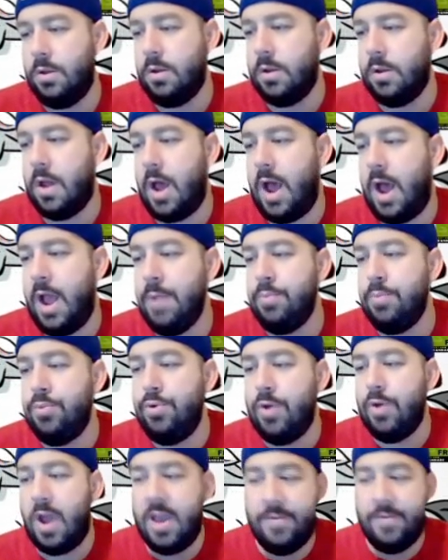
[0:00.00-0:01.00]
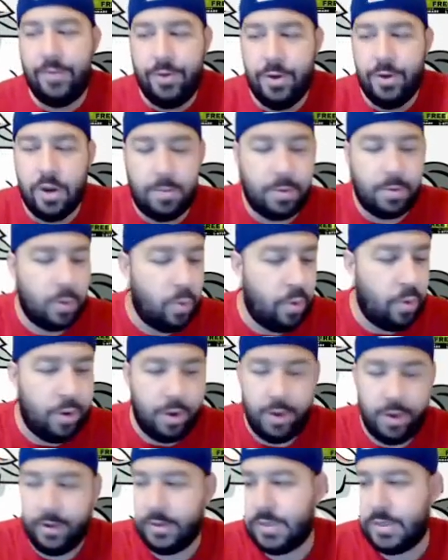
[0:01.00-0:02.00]
I have a new number
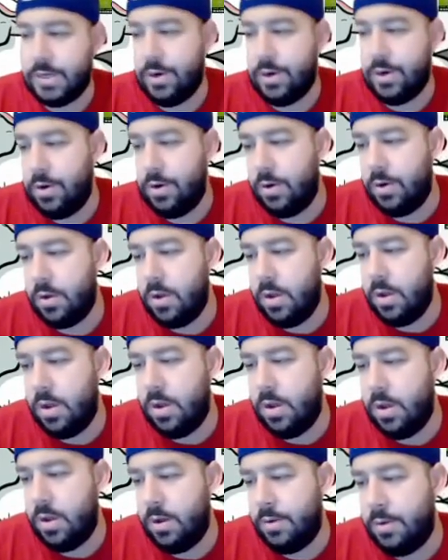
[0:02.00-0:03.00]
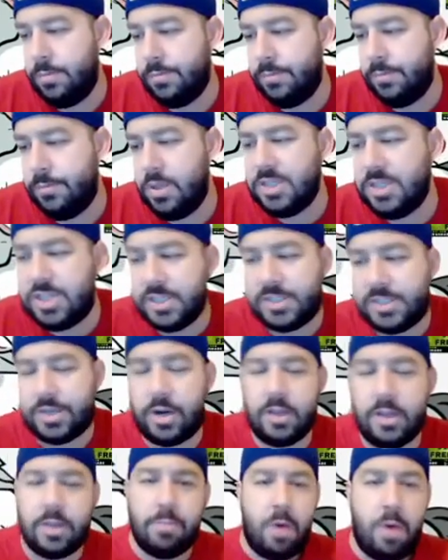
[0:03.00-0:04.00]
1. So, let's just
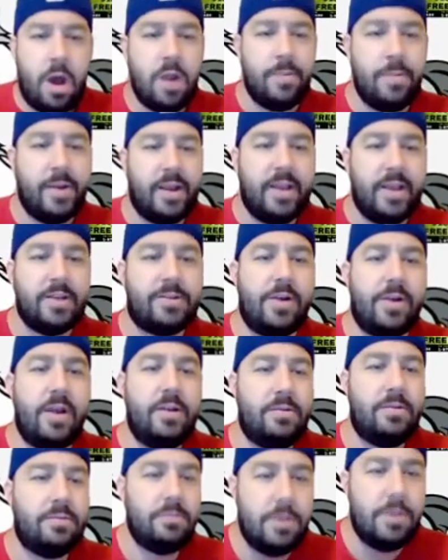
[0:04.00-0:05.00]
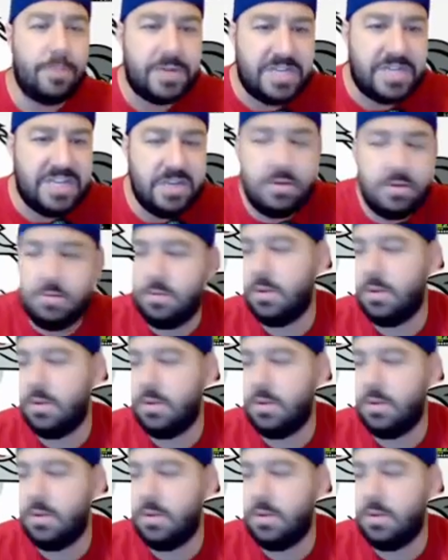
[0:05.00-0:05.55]
start at the bottom, I guess, right? Number 10.